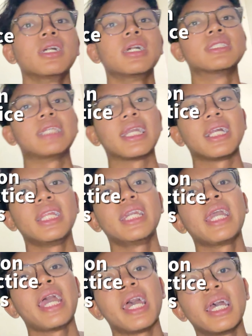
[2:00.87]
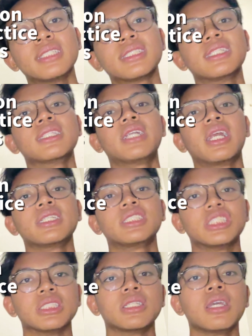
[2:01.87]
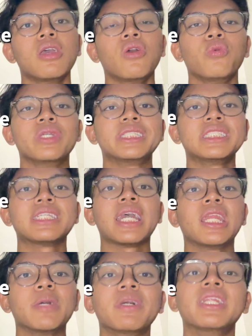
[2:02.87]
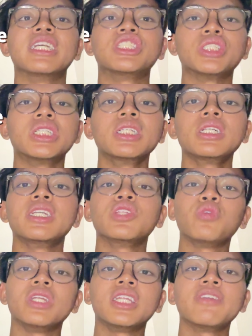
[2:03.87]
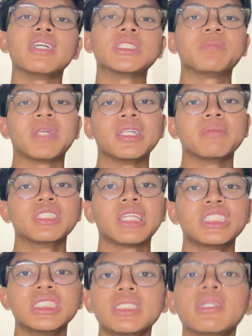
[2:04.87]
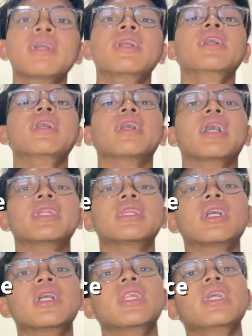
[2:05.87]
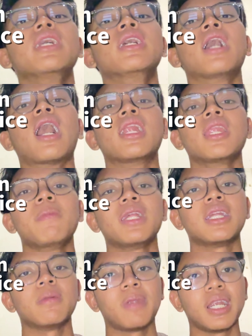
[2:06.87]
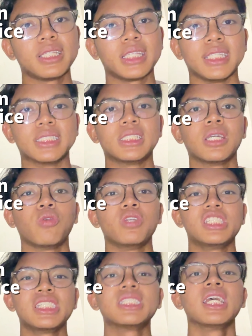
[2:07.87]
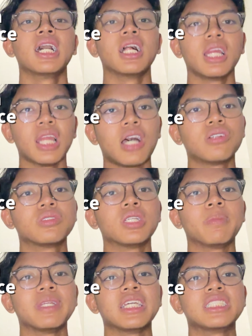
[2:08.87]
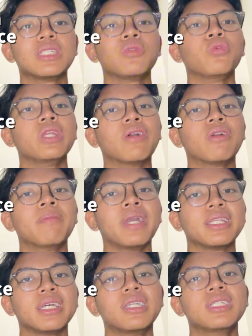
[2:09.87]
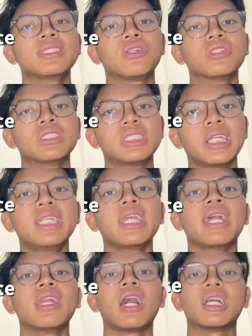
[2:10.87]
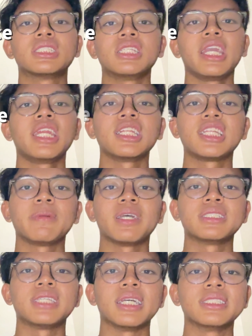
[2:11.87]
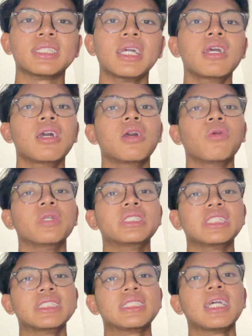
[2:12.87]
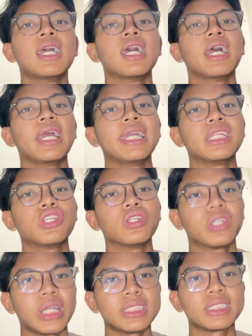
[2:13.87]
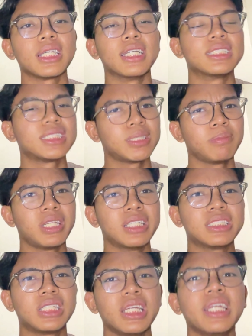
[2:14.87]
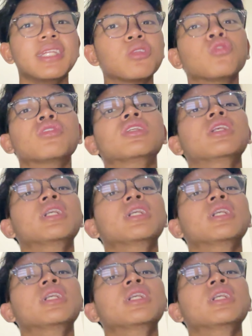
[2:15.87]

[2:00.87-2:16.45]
Secondly, hands interaction, which is enable natural intuitive experimentation. And thirdly, unlimited practice, which is allows repetition without a materials constraint. And lastly, anytime access, which is integrates seamlessly into